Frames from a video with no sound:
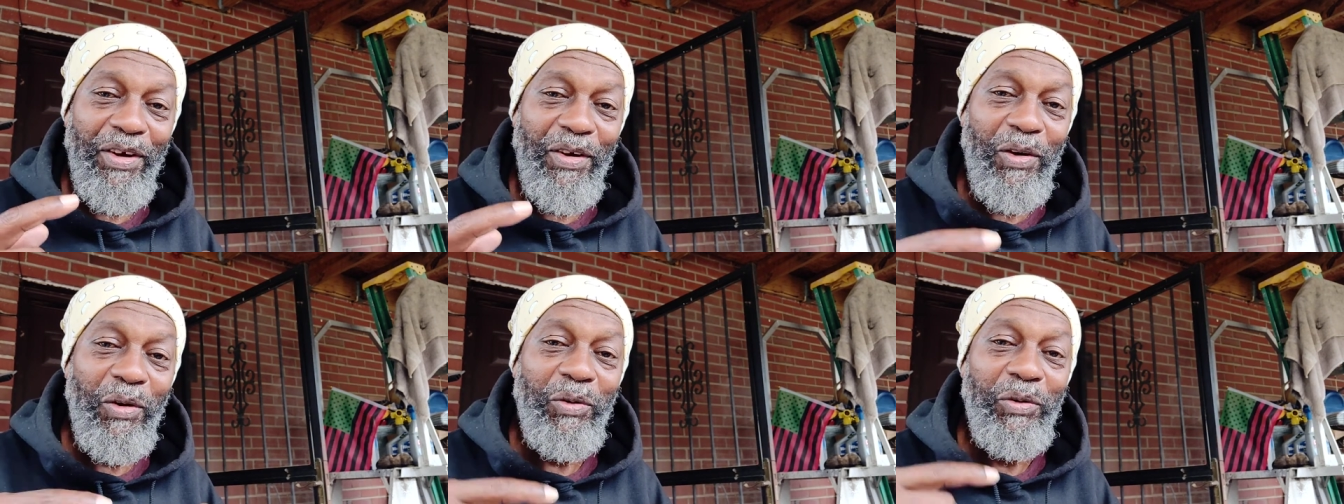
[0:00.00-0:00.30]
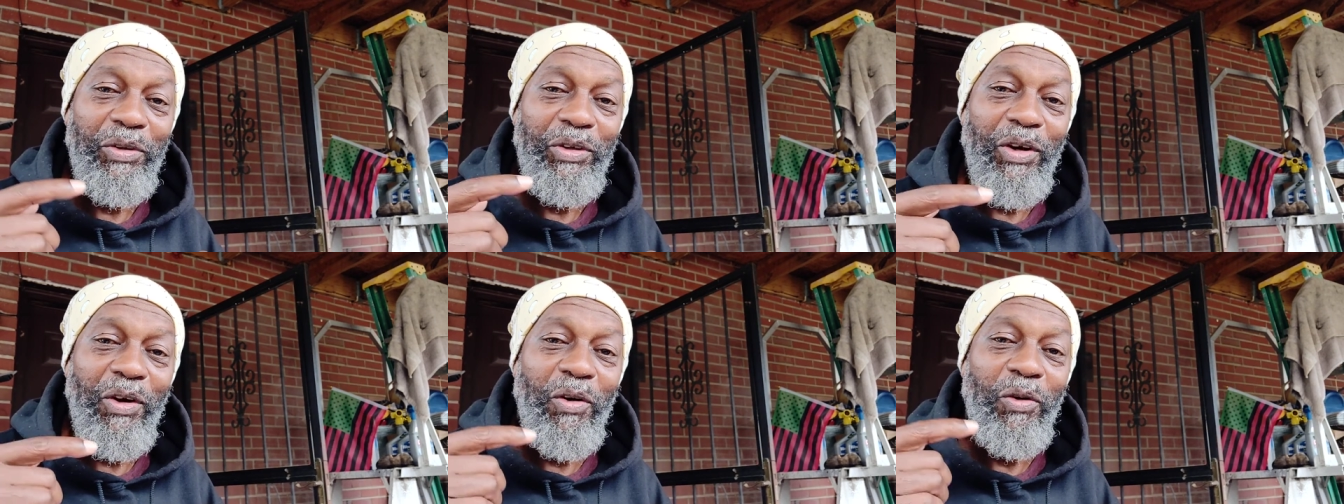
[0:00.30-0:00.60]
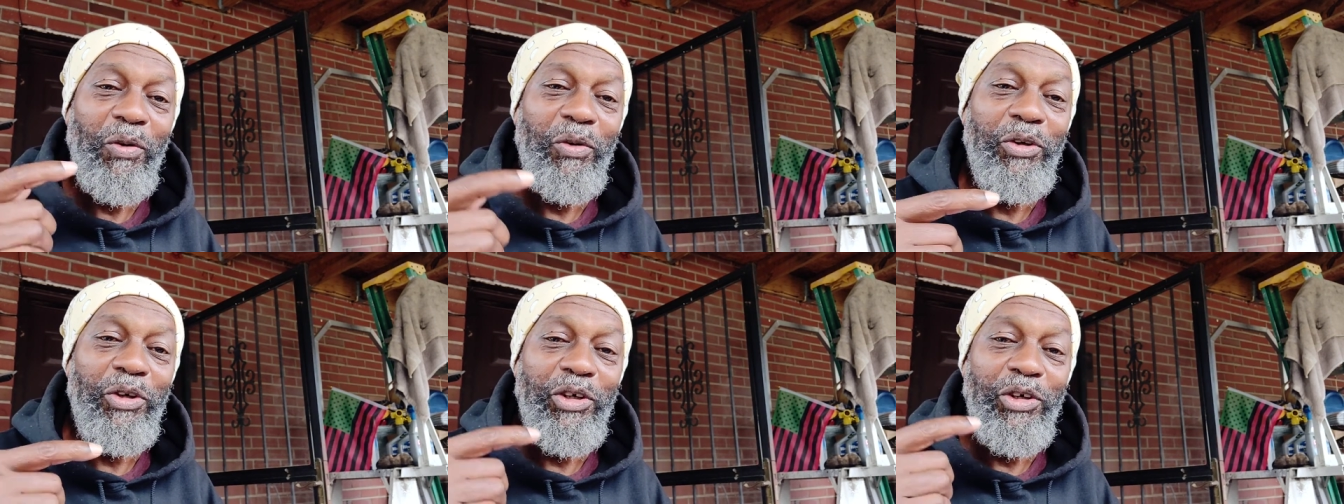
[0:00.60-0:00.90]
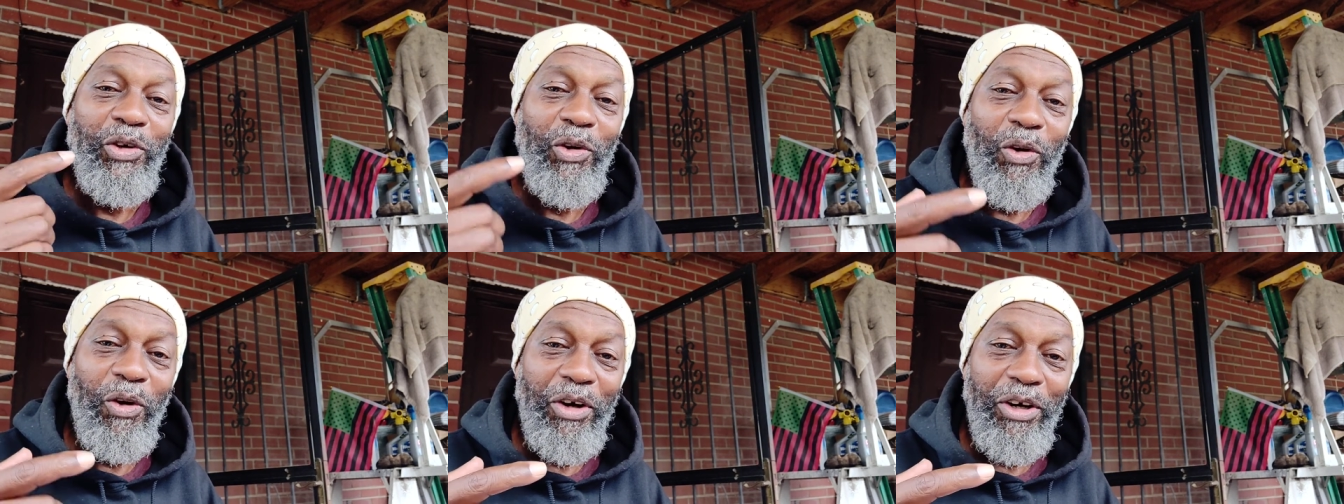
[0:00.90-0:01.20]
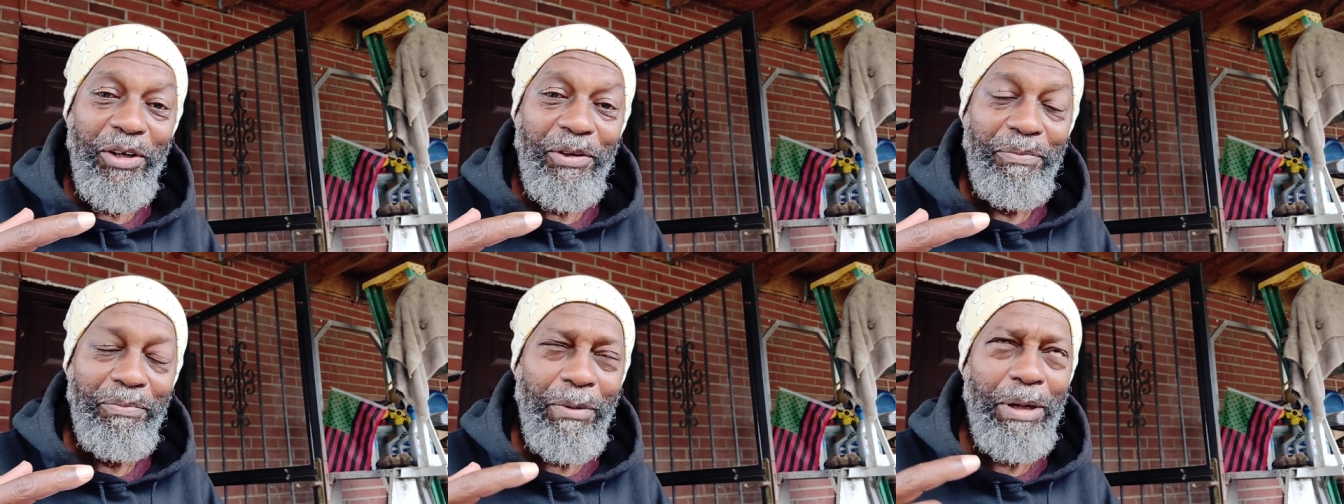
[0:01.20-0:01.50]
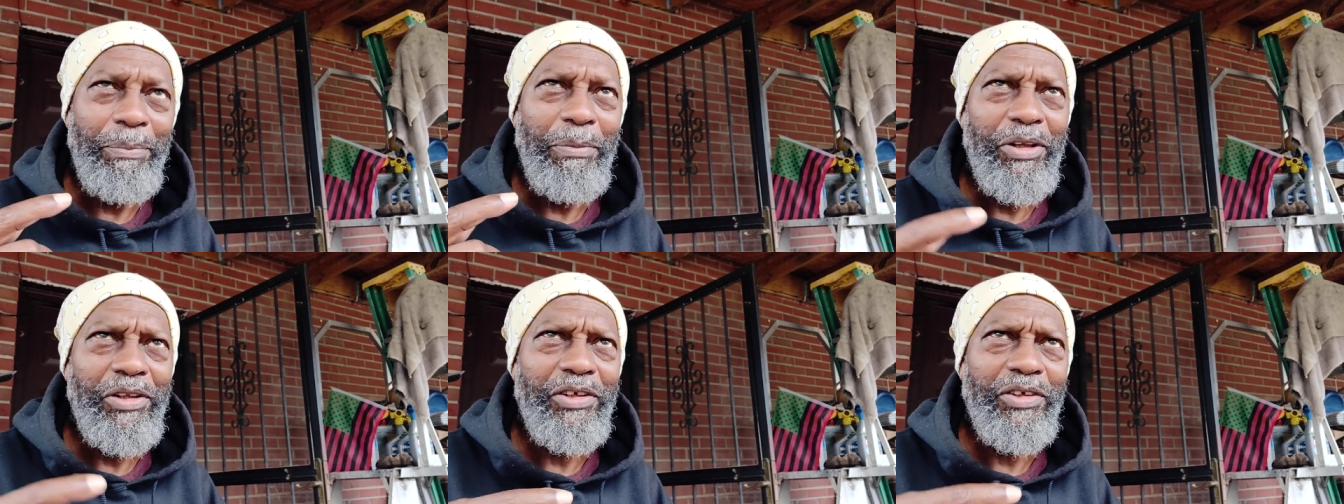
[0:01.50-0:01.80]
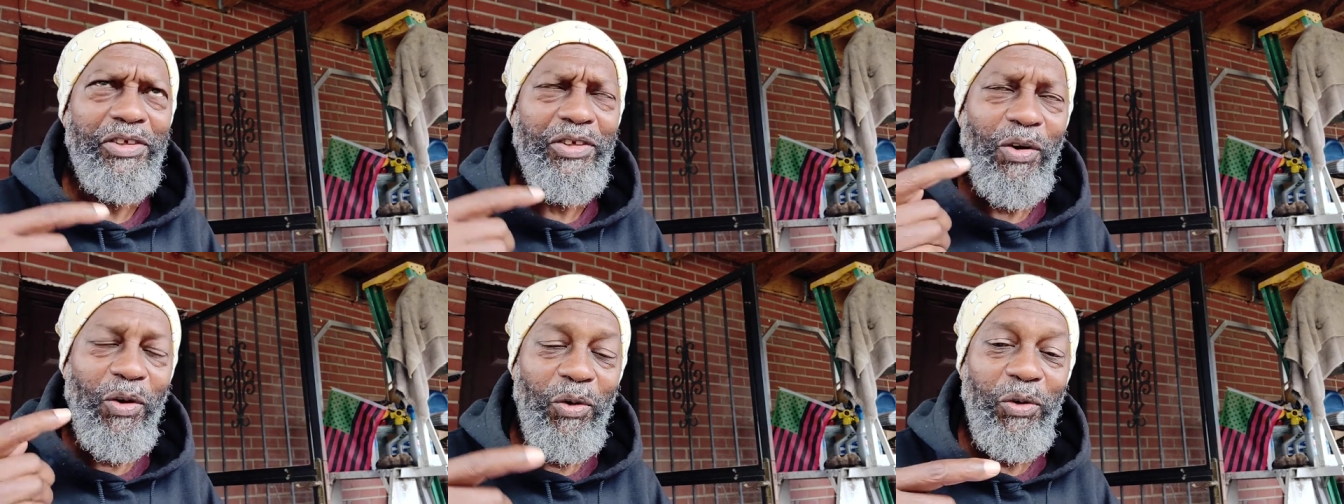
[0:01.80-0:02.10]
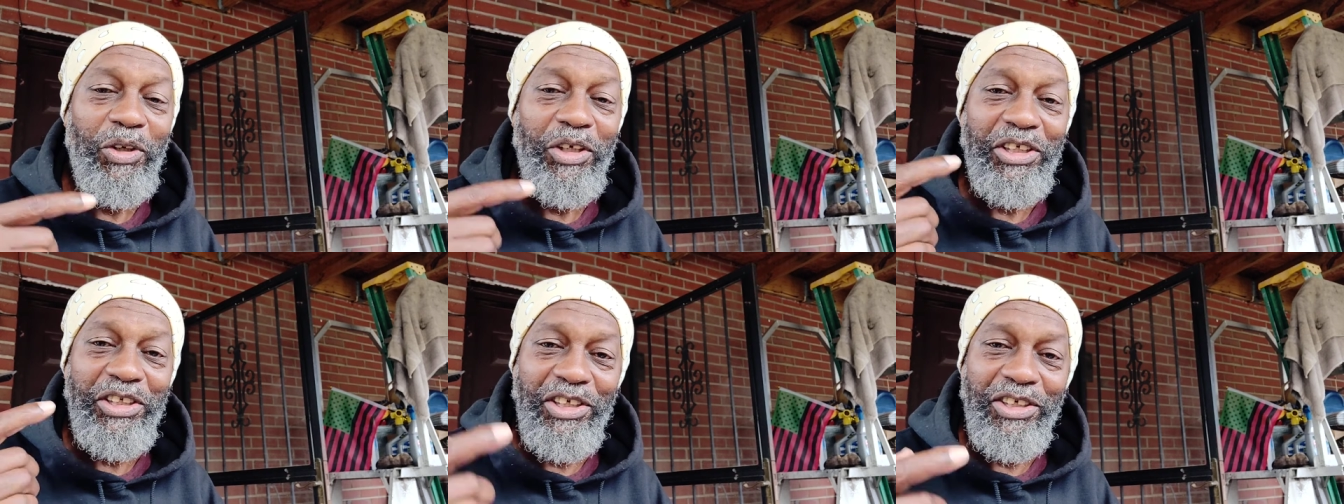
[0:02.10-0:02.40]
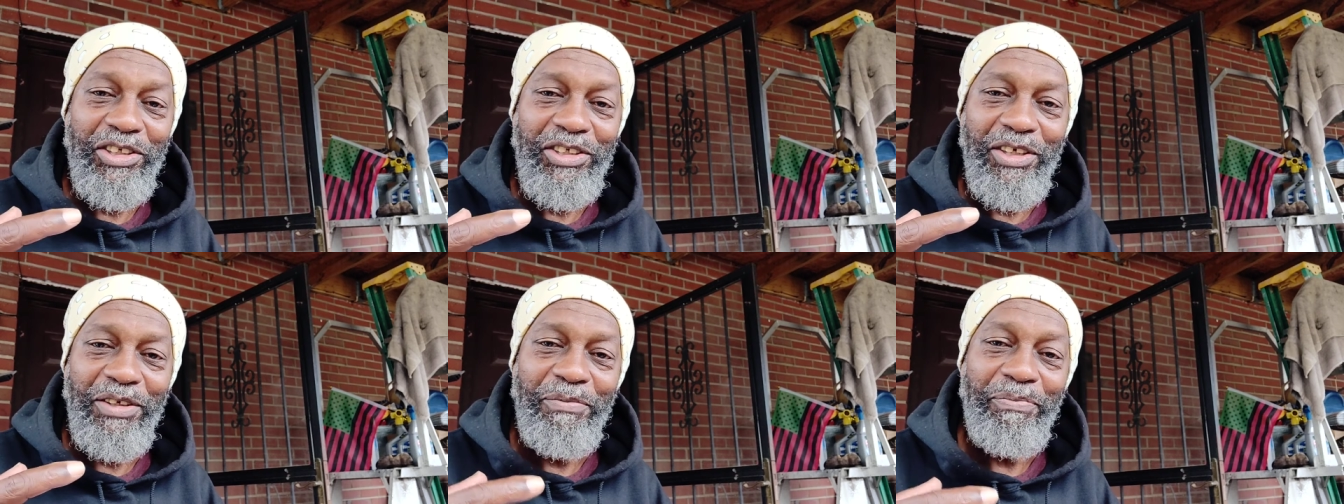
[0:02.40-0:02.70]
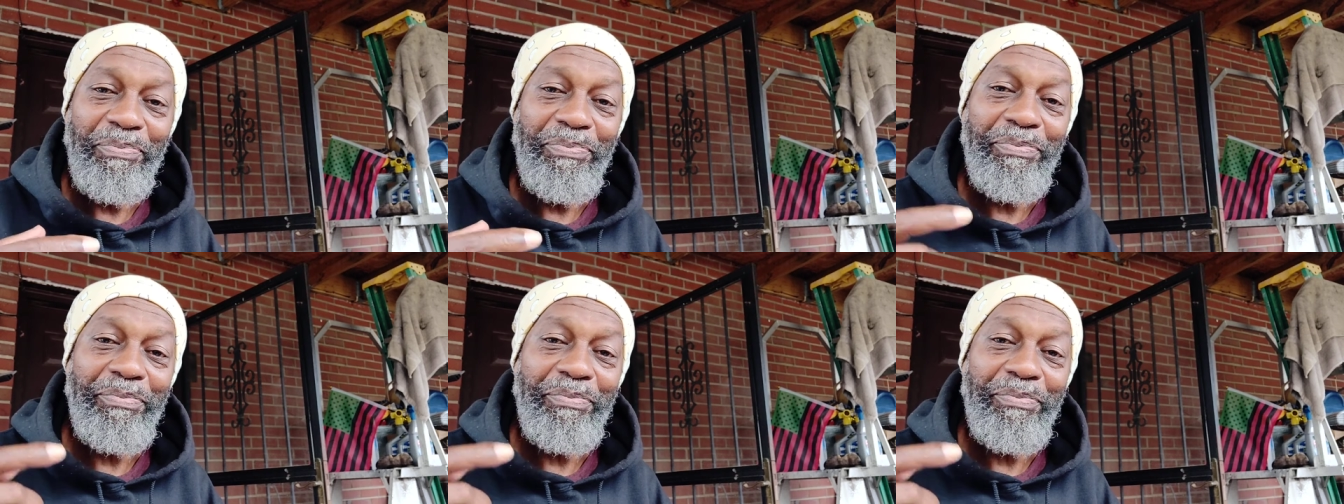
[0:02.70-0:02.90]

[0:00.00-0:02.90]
old older daughter, my mother's older sister,